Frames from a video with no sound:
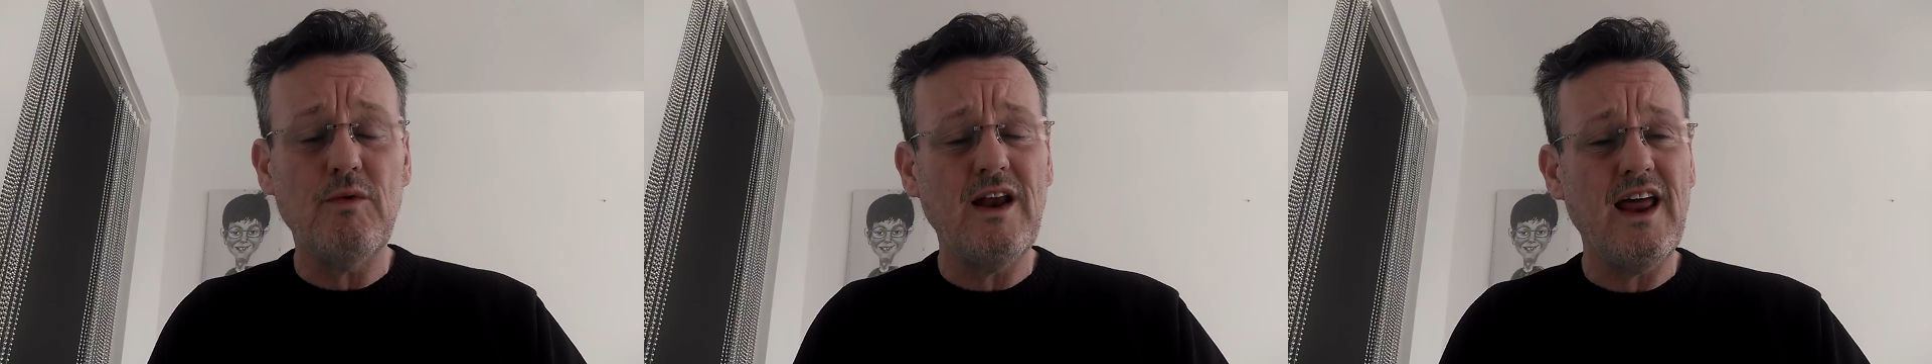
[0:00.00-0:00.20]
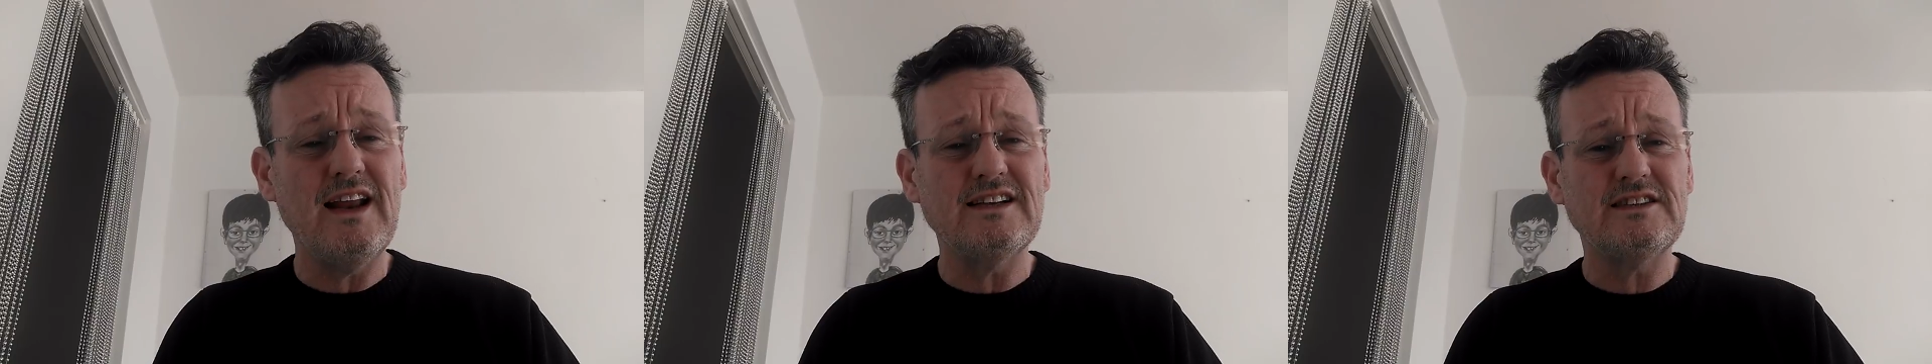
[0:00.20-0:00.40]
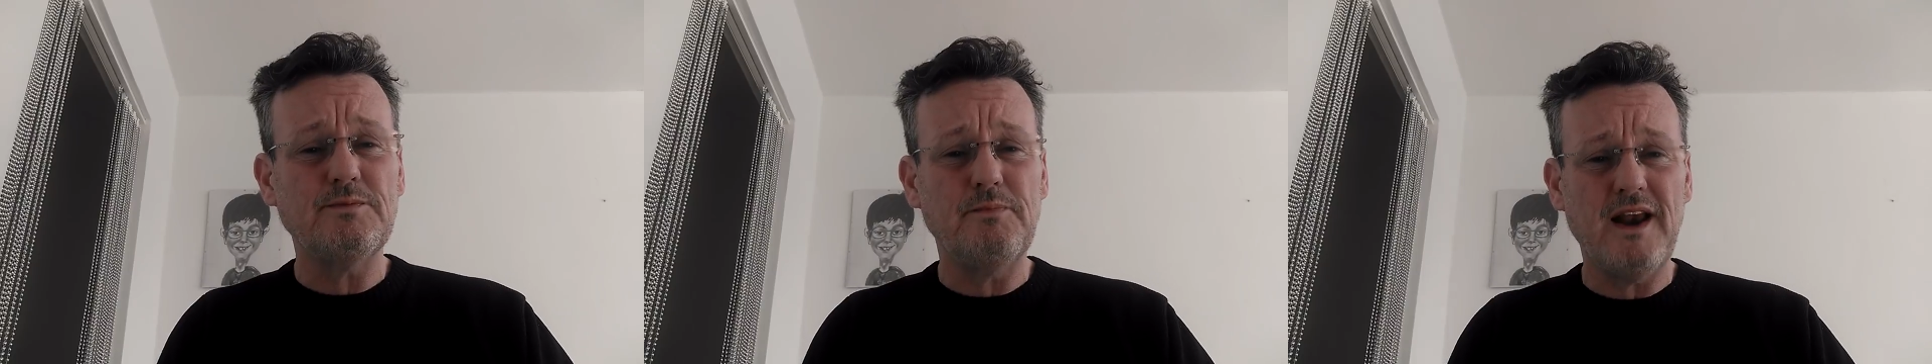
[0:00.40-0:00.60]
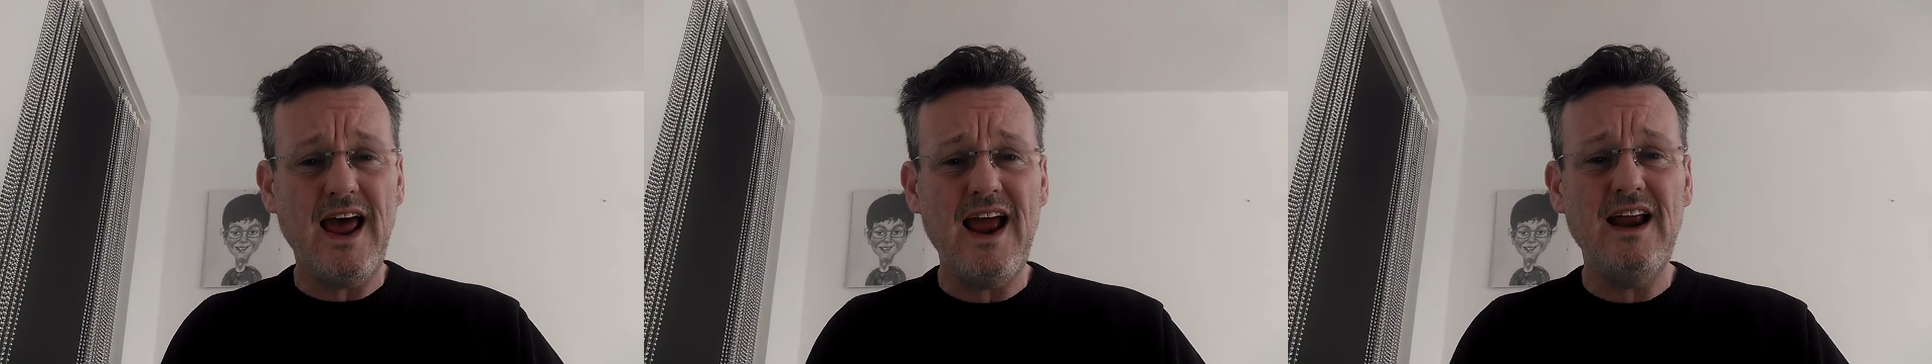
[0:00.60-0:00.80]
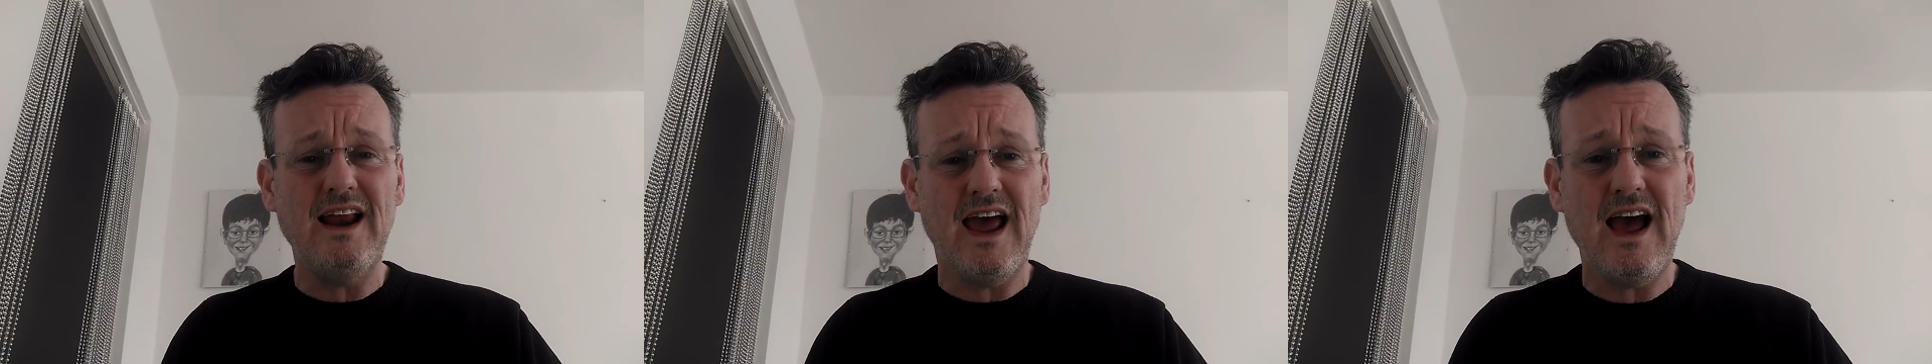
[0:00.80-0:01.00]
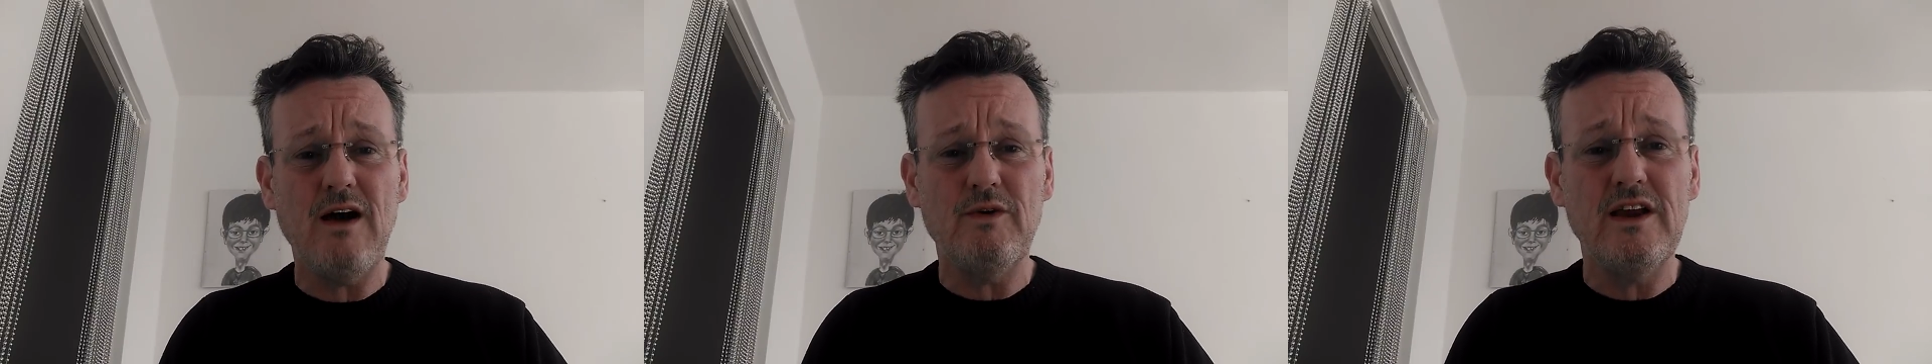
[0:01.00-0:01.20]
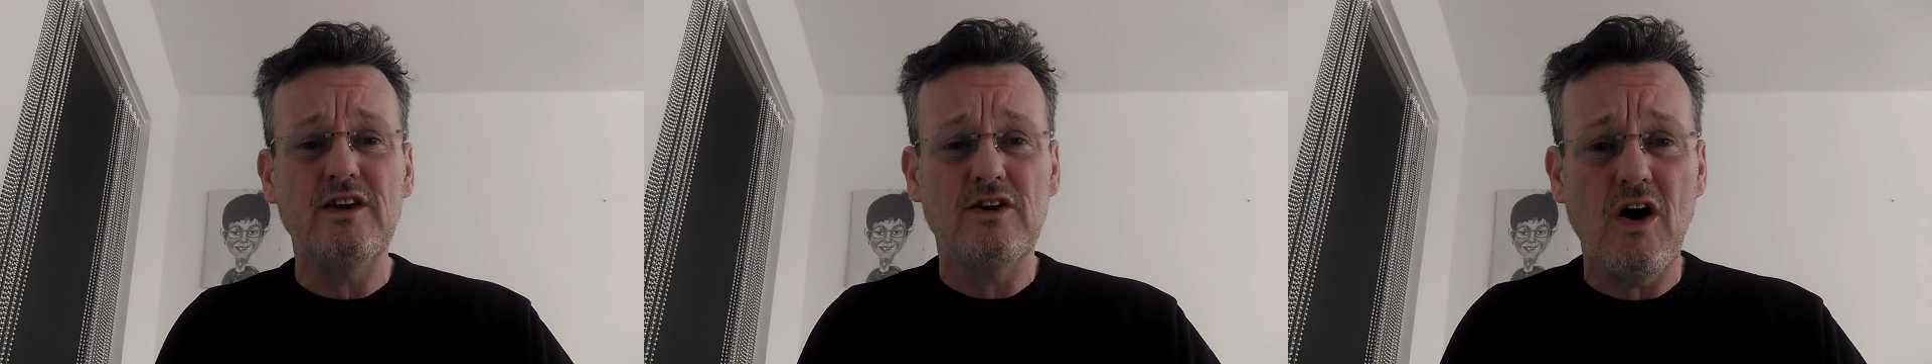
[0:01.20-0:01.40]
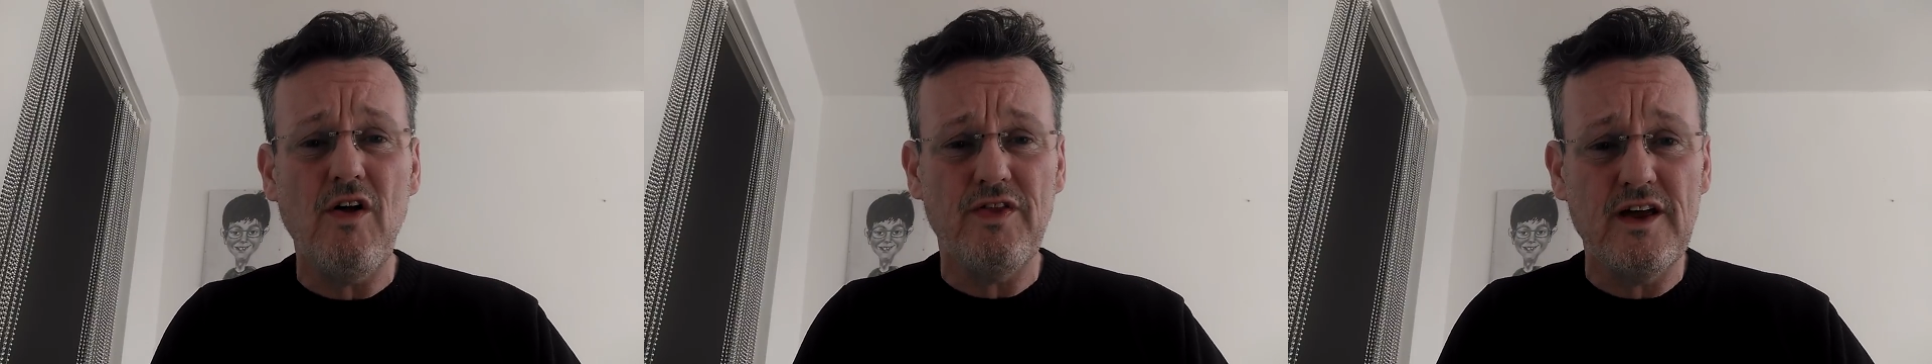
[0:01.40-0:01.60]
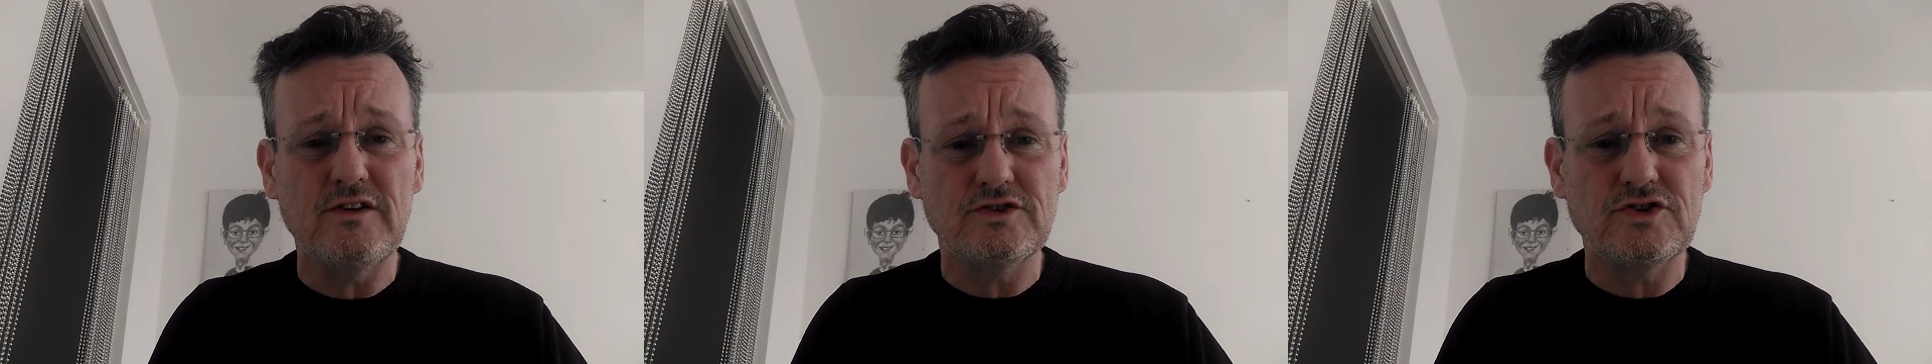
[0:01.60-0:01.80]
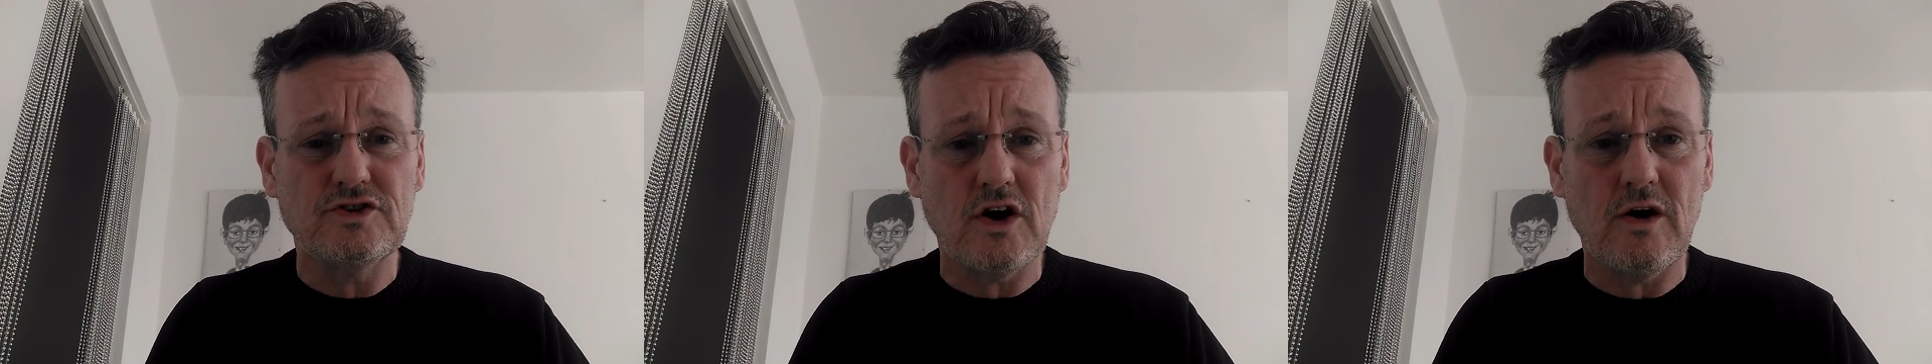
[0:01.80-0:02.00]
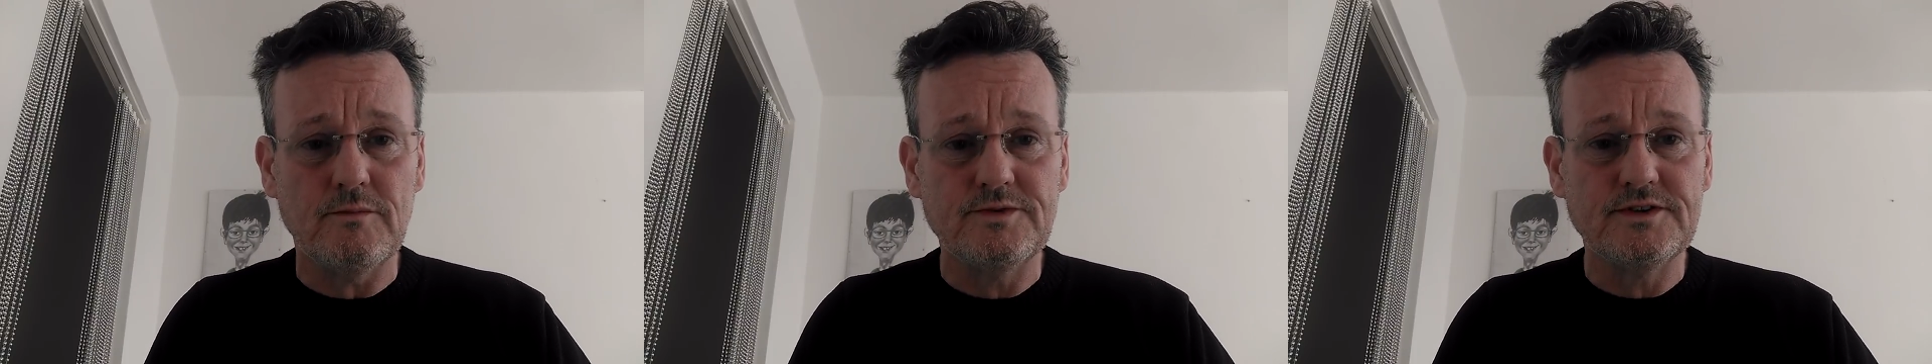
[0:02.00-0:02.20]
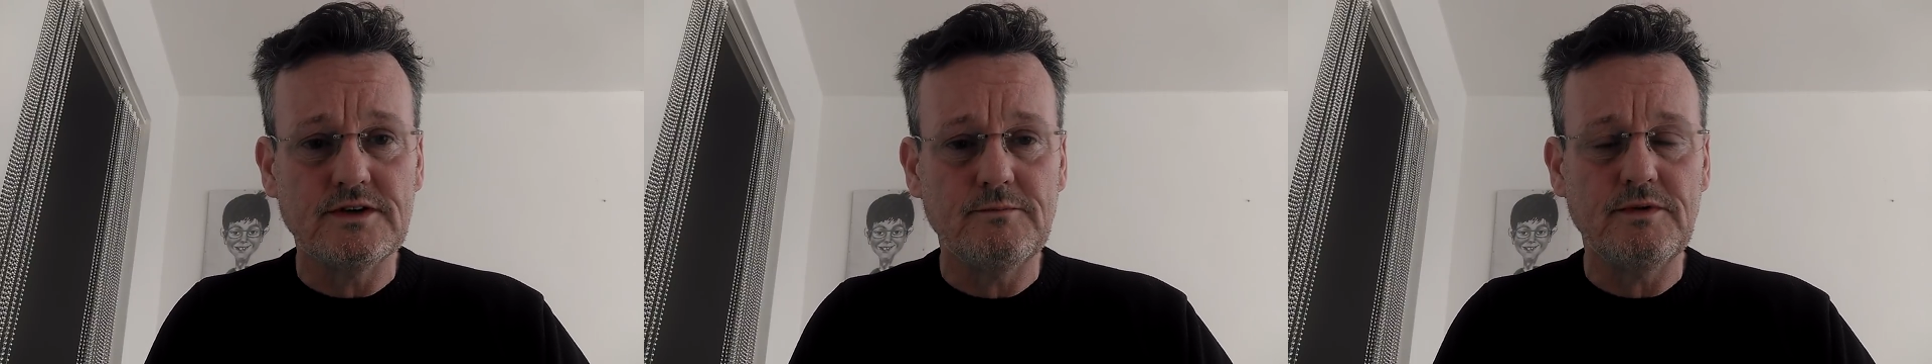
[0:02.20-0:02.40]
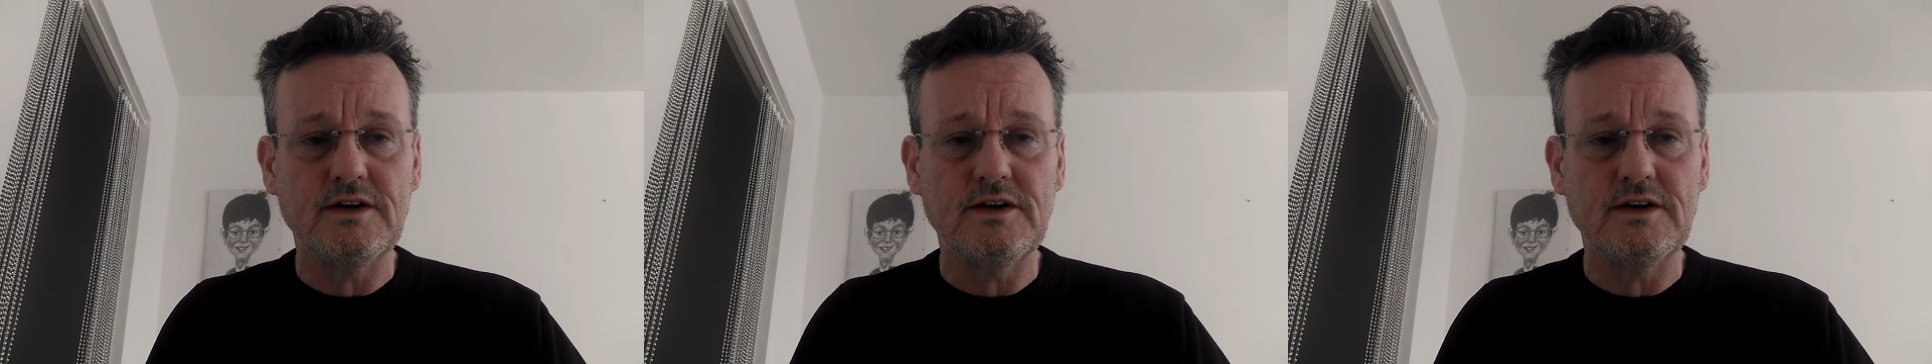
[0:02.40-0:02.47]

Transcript: Well, I'll explain how he got those jobs,